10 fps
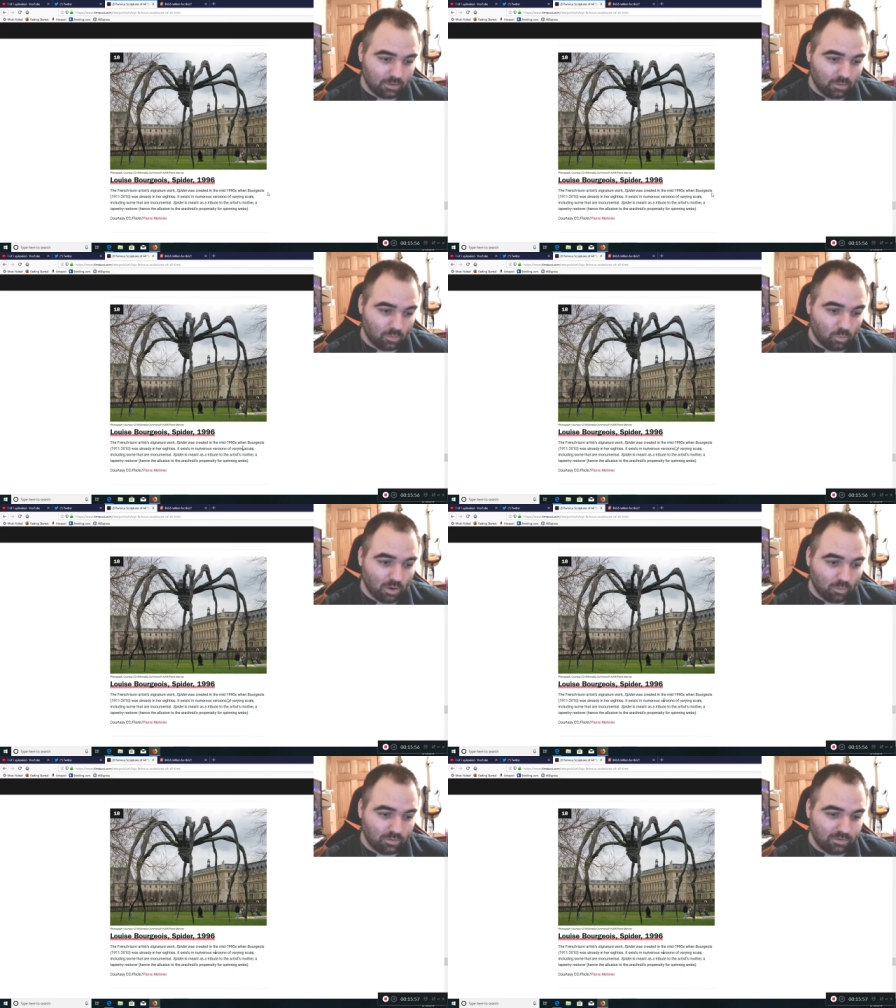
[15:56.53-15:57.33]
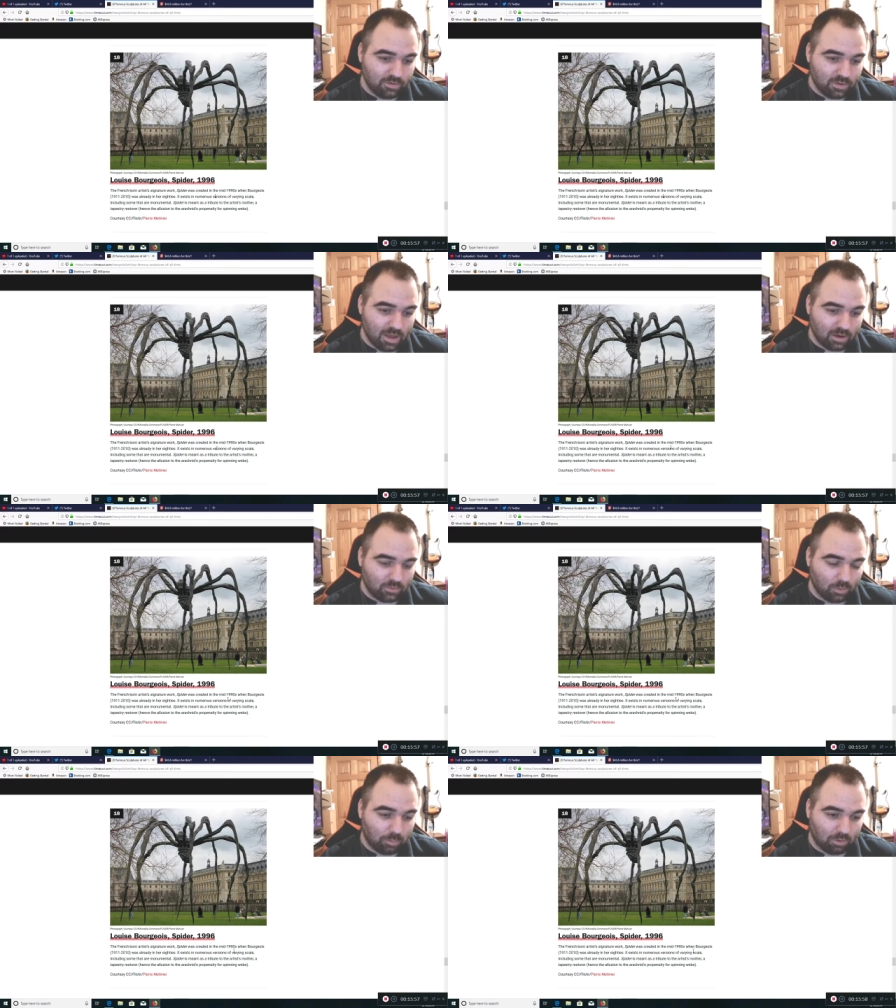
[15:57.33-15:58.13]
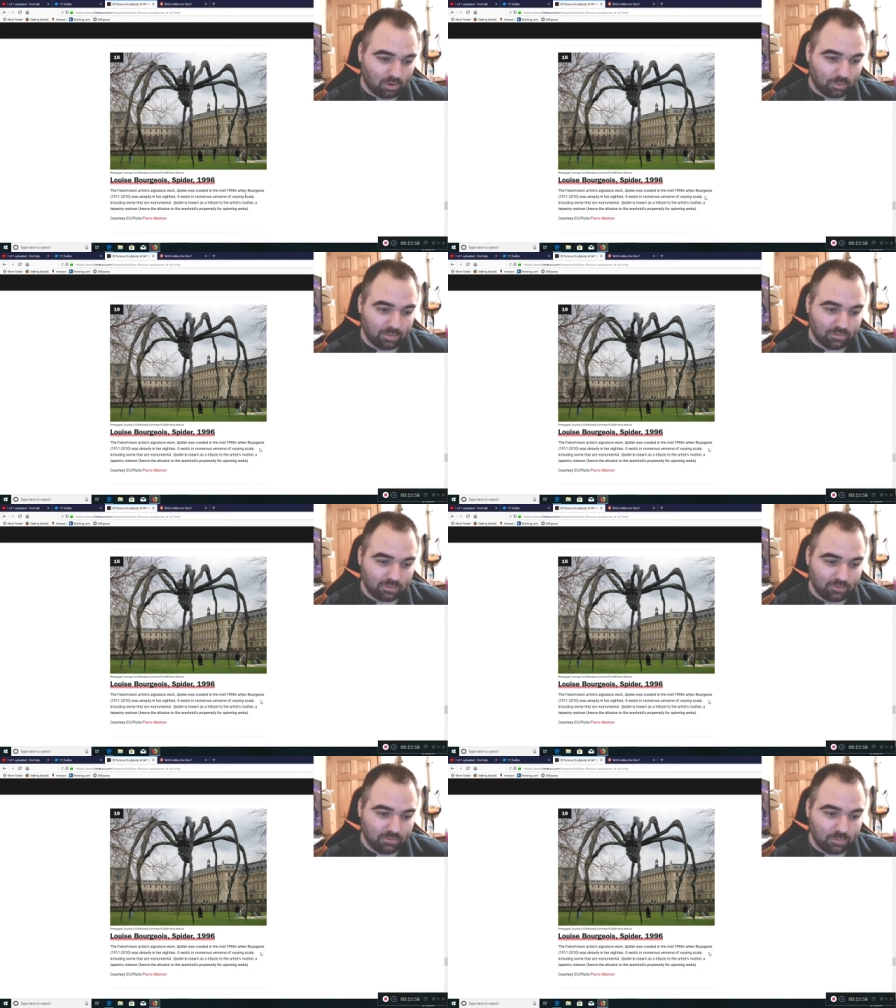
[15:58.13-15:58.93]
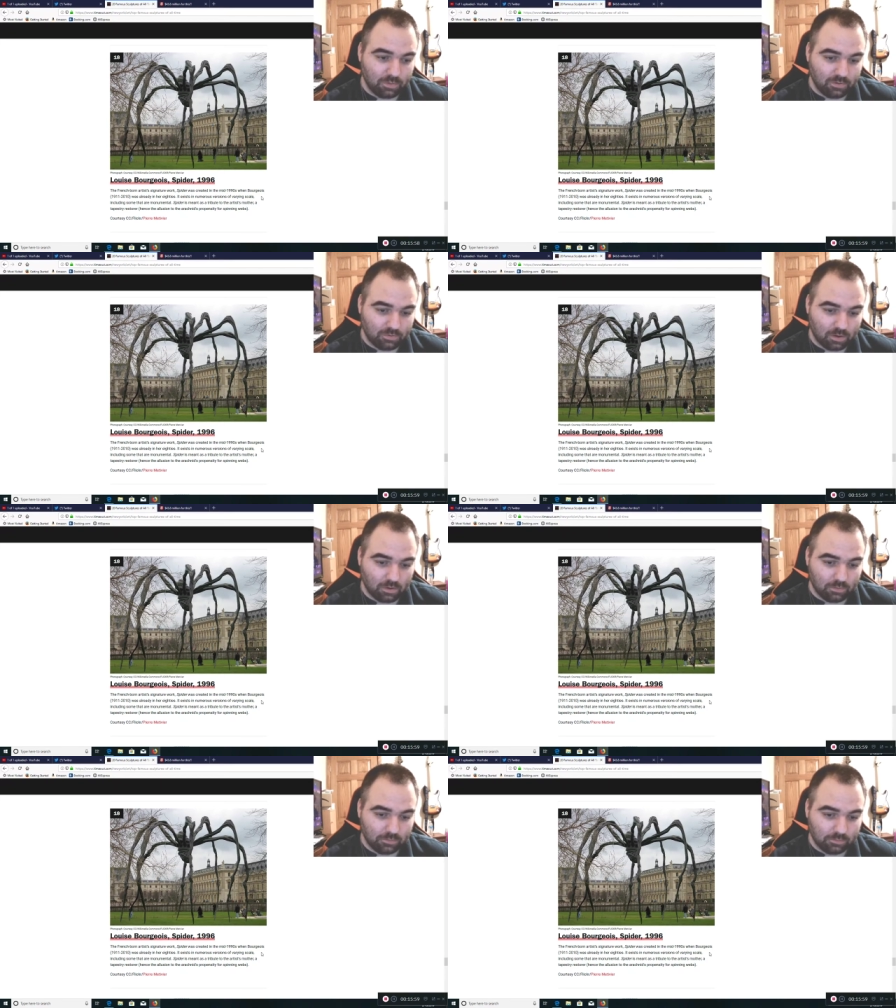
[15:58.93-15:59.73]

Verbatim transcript: What was his actual purpose of doing so?